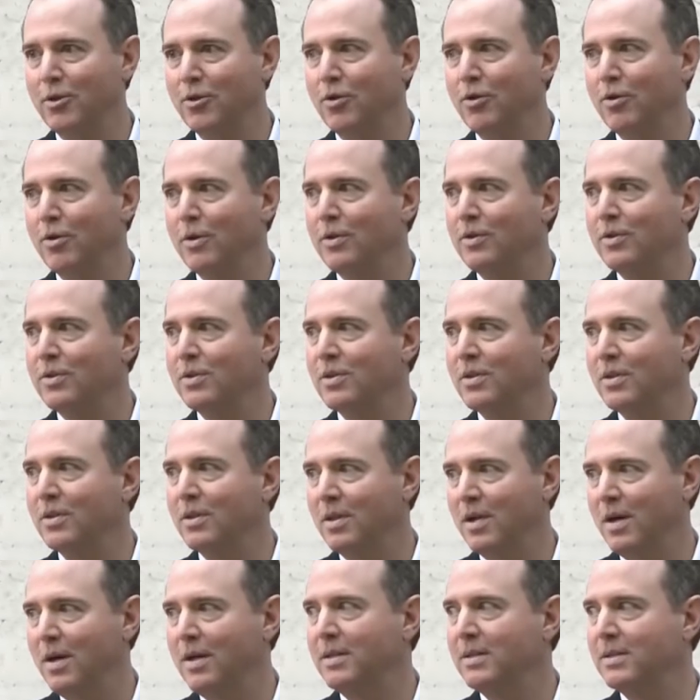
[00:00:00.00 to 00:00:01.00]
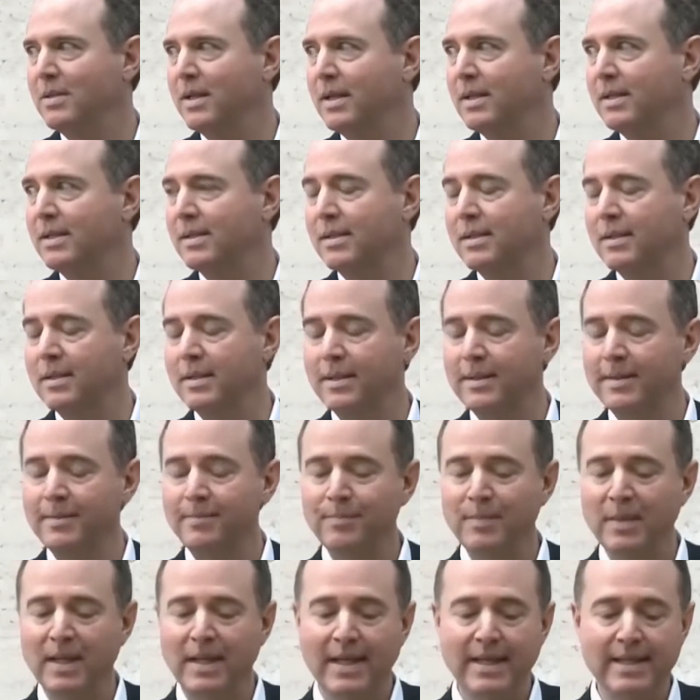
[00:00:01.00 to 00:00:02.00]
current context?
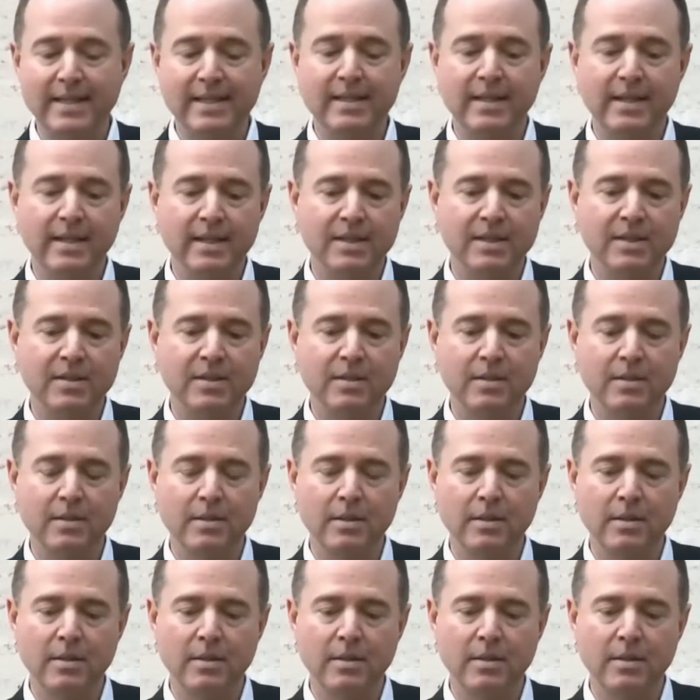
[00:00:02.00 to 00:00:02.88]
It's this.